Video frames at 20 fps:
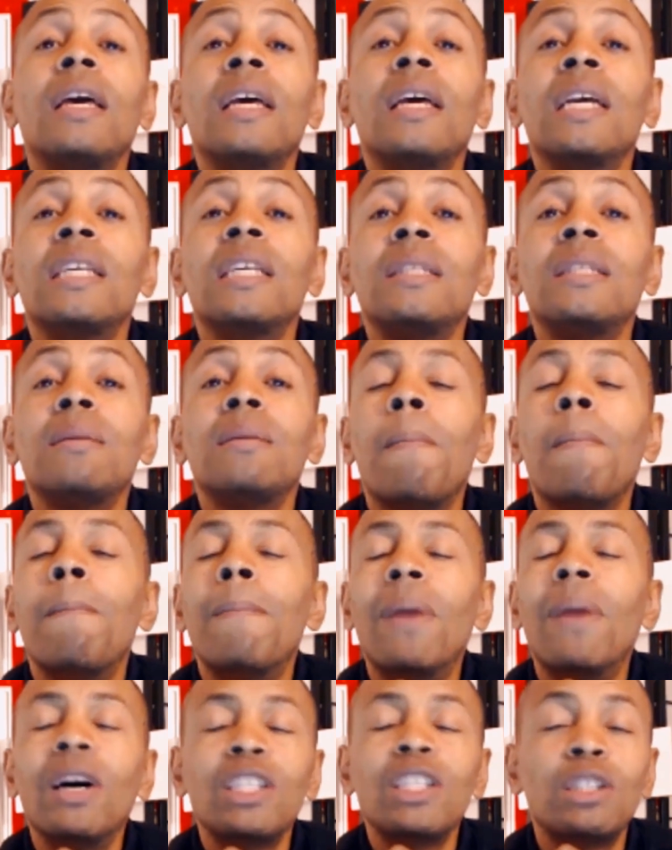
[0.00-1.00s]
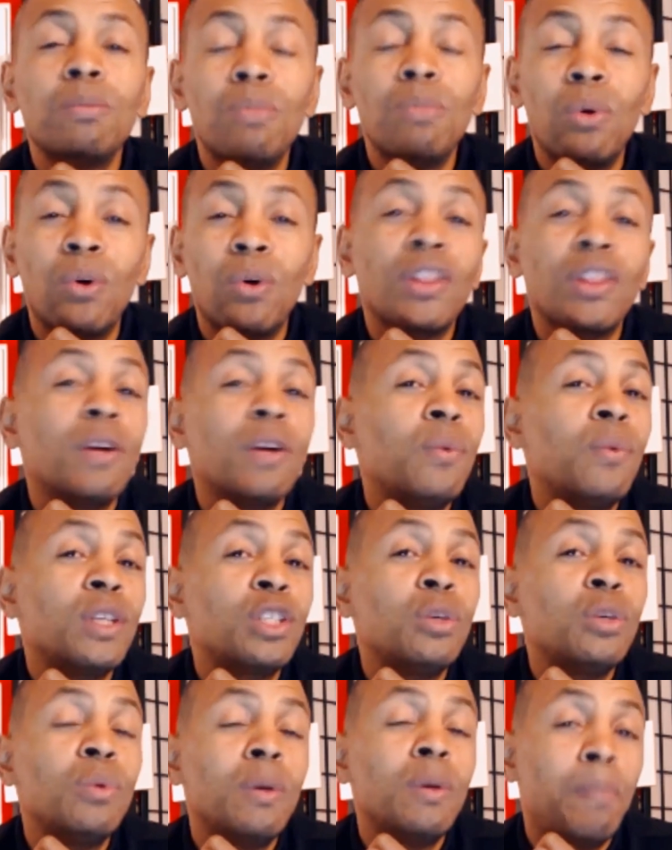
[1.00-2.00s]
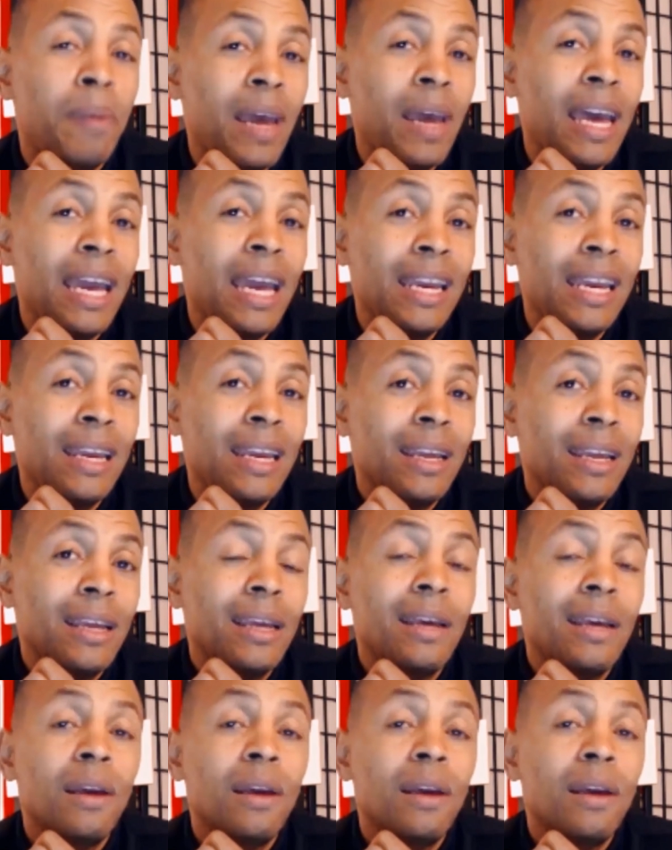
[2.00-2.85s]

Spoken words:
is much more than what you would pay